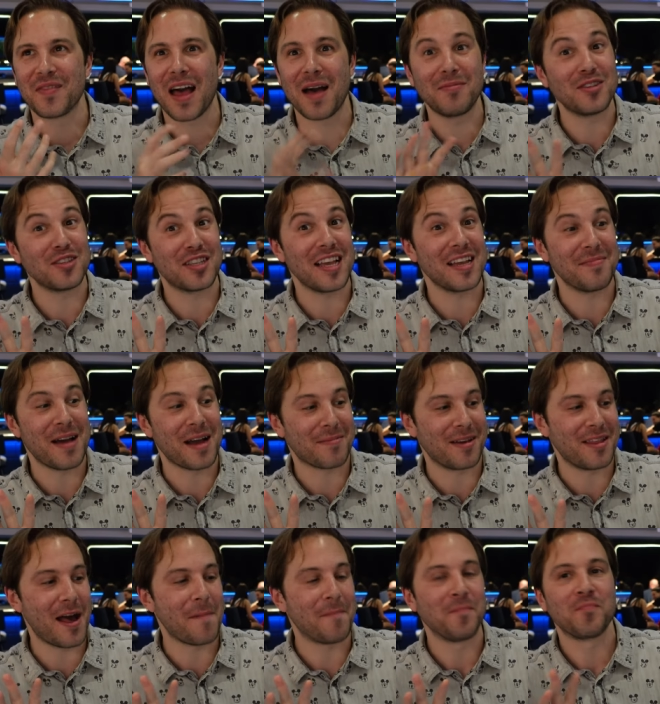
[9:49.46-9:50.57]
I'm just taken back by
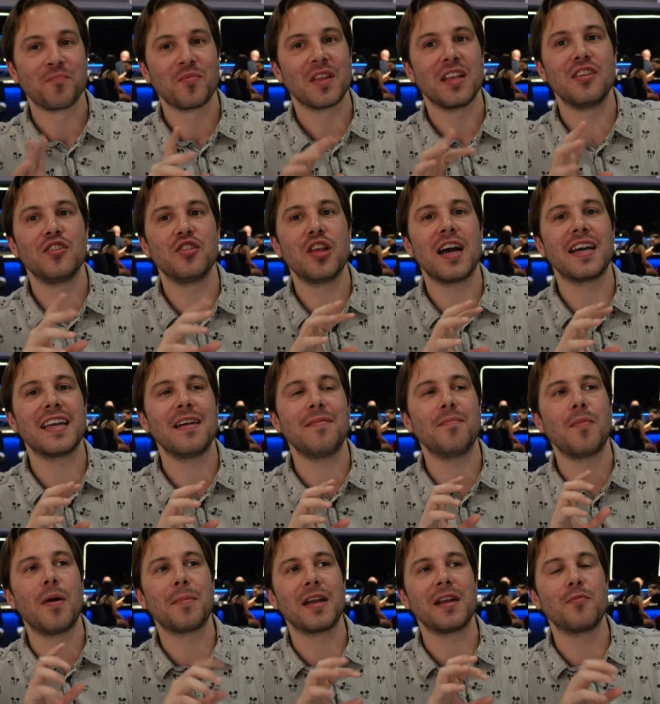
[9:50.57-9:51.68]
that. I'm
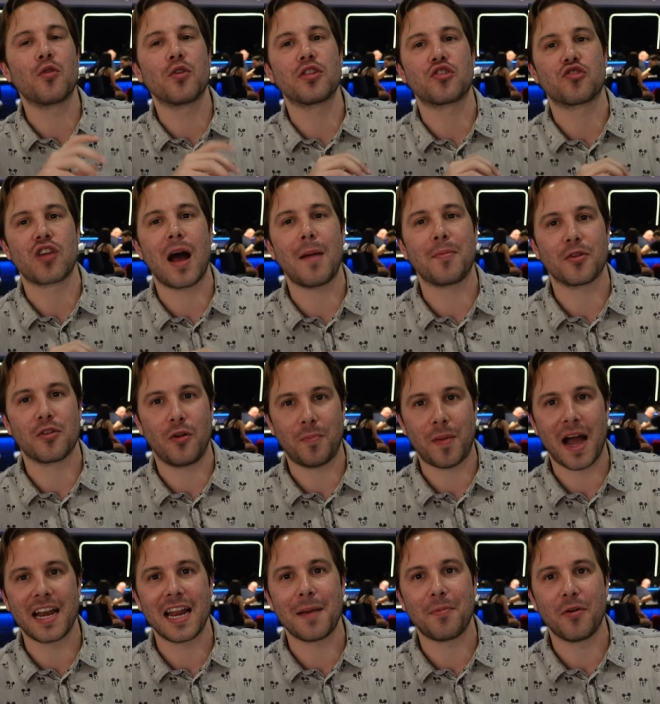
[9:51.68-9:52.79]
getting more of the tropical
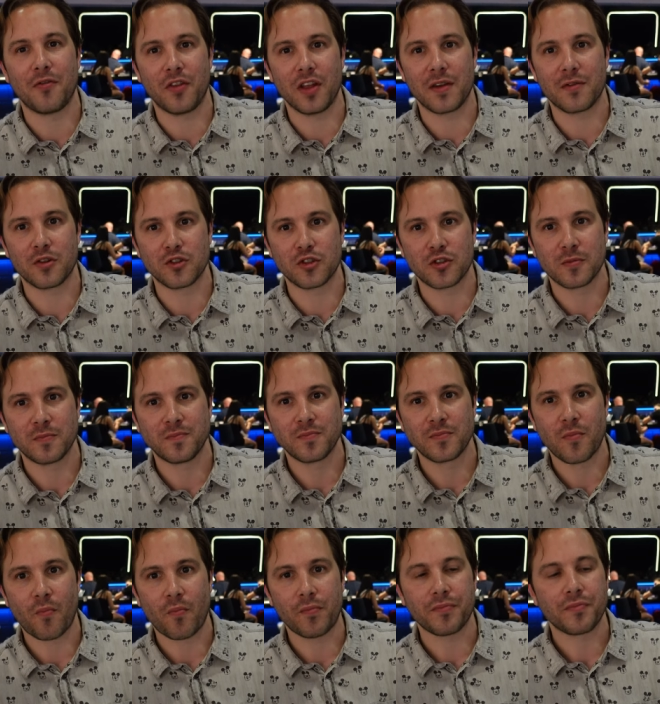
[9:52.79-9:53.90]
pineapple flavors.
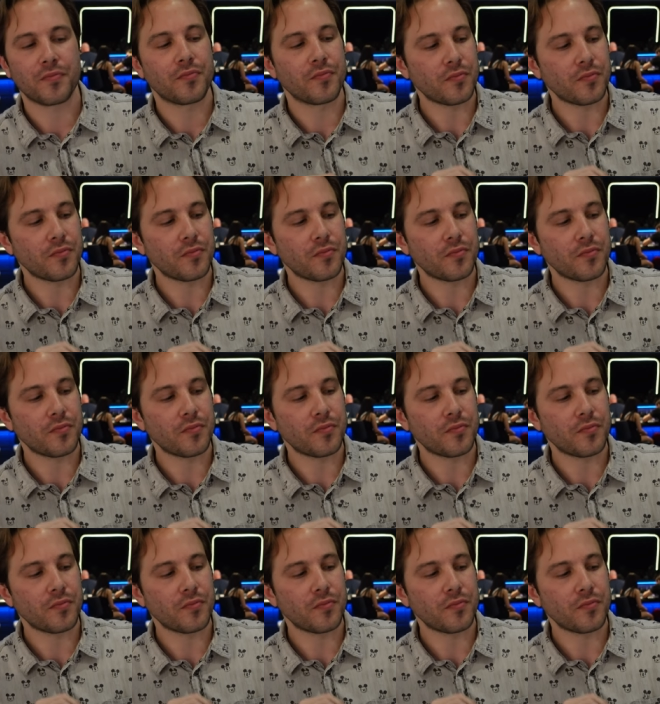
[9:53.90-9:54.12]
Really?